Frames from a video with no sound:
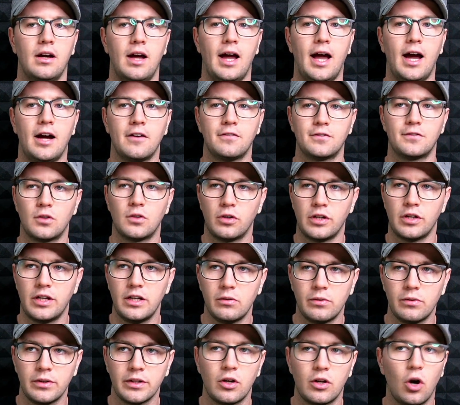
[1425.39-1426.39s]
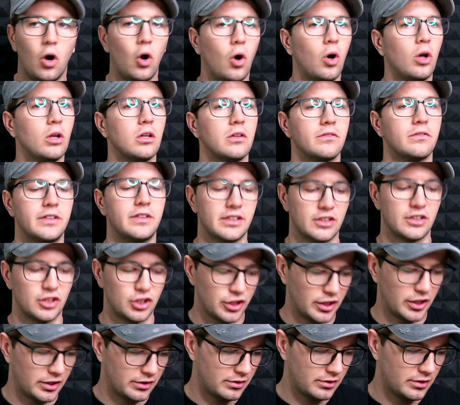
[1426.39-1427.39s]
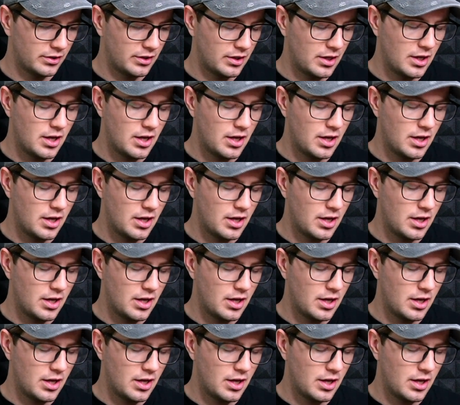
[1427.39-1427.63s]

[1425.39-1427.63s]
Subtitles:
after hearing all of this shit,